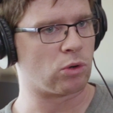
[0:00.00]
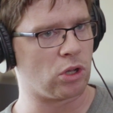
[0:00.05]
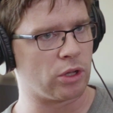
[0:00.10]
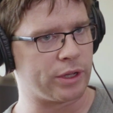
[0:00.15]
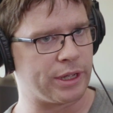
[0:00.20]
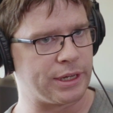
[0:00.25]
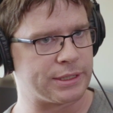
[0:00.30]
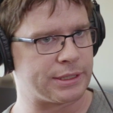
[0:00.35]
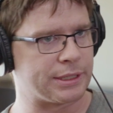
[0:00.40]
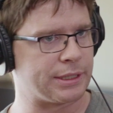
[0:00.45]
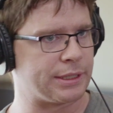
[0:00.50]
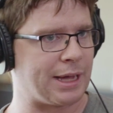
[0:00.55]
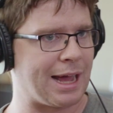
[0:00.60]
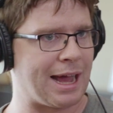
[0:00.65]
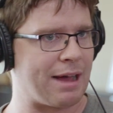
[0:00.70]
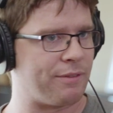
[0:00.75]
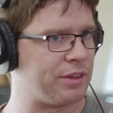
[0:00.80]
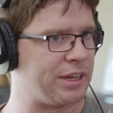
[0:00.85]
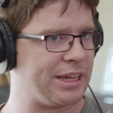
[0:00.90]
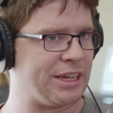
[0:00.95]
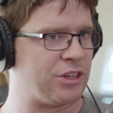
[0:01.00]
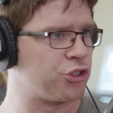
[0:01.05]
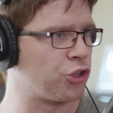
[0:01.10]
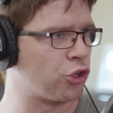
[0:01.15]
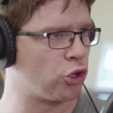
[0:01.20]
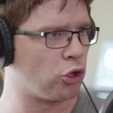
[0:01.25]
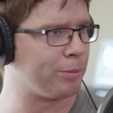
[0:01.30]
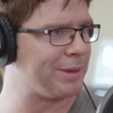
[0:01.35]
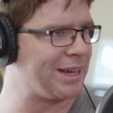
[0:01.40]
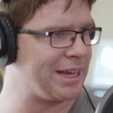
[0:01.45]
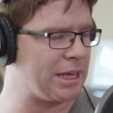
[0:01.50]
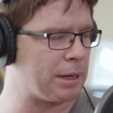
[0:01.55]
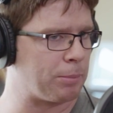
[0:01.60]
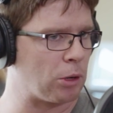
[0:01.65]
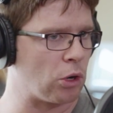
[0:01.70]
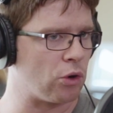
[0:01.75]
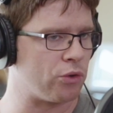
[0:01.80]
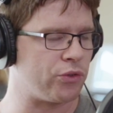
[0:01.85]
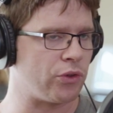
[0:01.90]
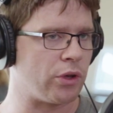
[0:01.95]
looking to have an internal media
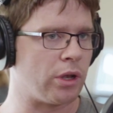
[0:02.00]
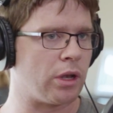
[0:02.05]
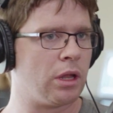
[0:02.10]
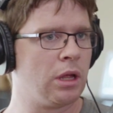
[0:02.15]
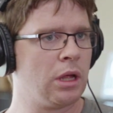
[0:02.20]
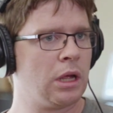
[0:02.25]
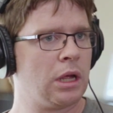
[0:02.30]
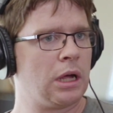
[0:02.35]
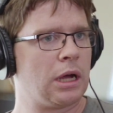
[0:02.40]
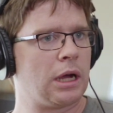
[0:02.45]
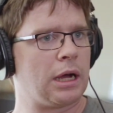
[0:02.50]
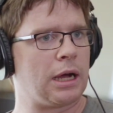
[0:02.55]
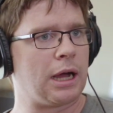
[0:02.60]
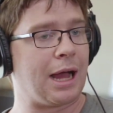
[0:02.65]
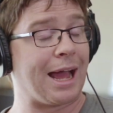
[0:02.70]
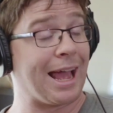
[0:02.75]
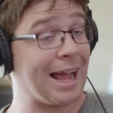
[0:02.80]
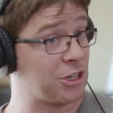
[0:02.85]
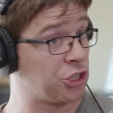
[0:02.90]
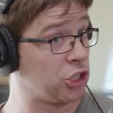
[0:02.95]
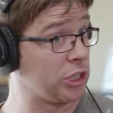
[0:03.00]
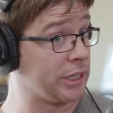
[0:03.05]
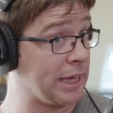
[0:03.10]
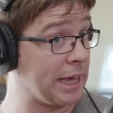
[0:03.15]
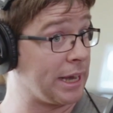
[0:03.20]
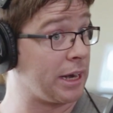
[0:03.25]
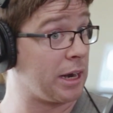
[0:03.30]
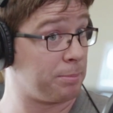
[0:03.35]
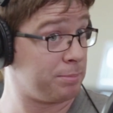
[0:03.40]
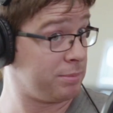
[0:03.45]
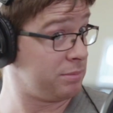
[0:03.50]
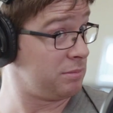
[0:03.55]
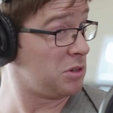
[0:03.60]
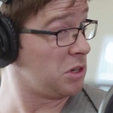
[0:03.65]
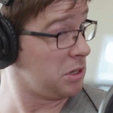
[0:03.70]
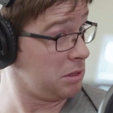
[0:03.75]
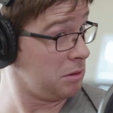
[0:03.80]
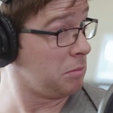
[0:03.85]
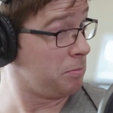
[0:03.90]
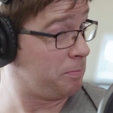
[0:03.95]
person. I actually ended up
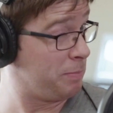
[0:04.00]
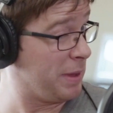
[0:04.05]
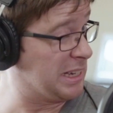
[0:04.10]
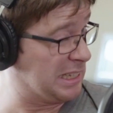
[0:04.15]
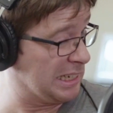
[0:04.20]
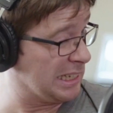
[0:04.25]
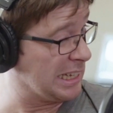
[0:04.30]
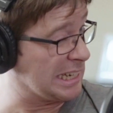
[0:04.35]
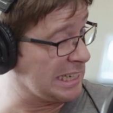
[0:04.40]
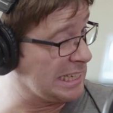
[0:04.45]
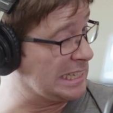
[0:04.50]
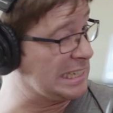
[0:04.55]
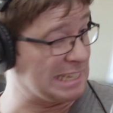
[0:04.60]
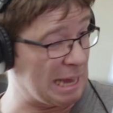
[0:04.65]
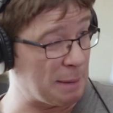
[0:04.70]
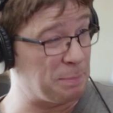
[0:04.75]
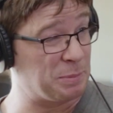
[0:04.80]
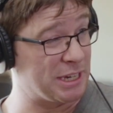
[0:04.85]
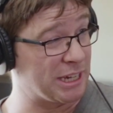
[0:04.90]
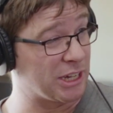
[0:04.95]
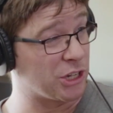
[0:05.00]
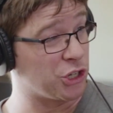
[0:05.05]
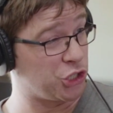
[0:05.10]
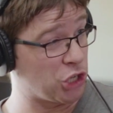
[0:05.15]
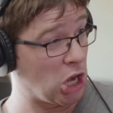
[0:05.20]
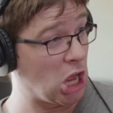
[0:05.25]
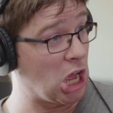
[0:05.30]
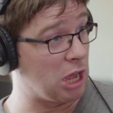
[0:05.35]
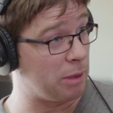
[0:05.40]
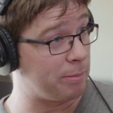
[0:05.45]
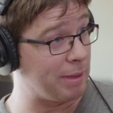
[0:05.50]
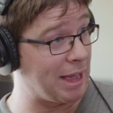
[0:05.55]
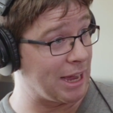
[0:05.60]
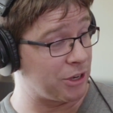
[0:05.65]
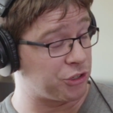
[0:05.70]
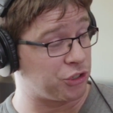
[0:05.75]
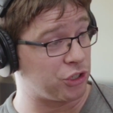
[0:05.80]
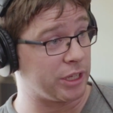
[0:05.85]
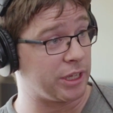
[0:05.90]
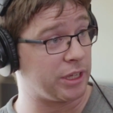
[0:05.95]
basically accepting a job
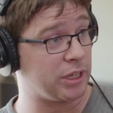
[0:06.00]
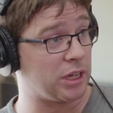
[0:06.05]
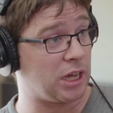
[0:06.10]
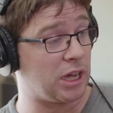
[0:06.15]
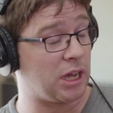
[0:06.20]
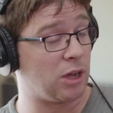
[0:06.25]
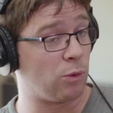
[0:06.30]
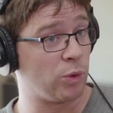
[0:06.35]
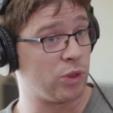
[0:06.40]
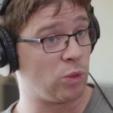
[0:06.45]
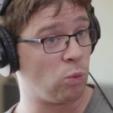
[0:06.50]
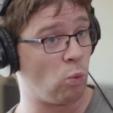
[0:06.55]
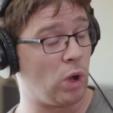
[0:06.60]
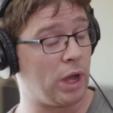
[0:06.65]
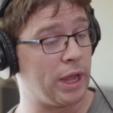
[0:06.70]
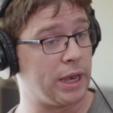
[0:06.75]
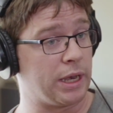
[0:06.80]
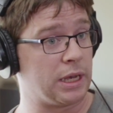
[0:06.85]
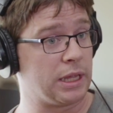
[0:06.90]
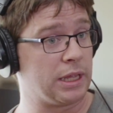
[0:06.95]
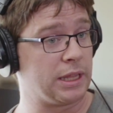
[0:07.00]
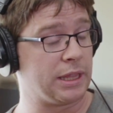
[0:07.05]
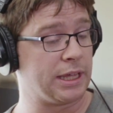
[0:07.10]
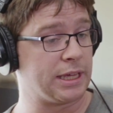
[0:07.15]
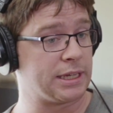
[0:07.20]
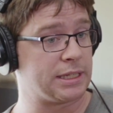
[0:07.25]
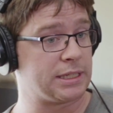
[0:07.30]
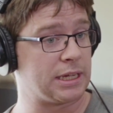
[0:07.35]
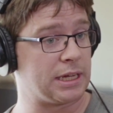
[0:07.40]
with one that